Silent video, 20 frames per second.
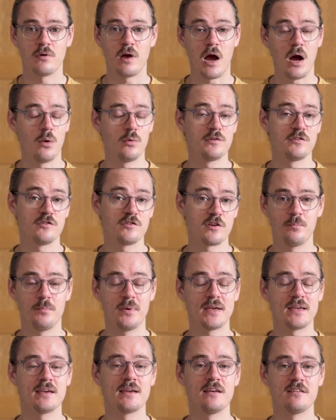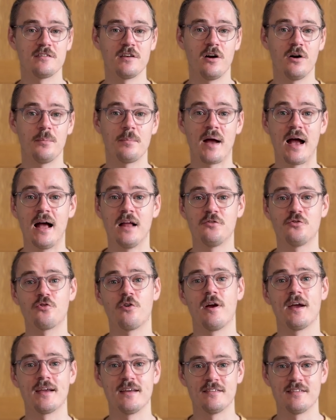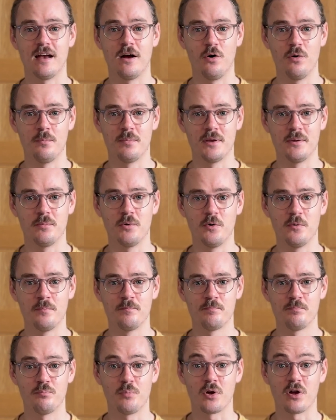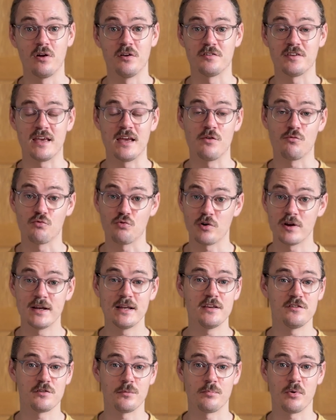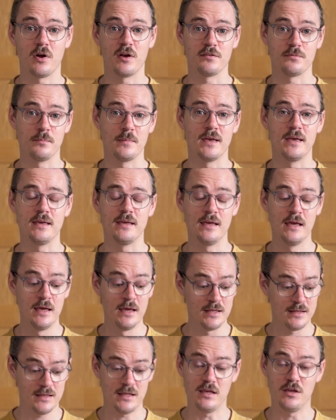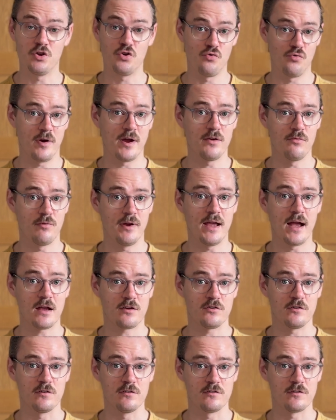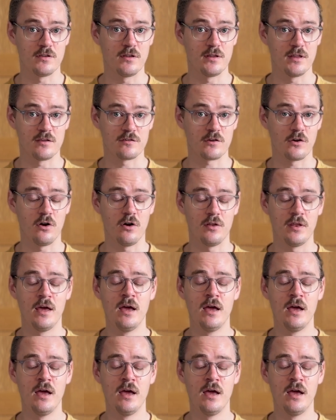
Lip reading: I would suggest picking it up and trying it out on people because it really surprised me the great reactions that this got.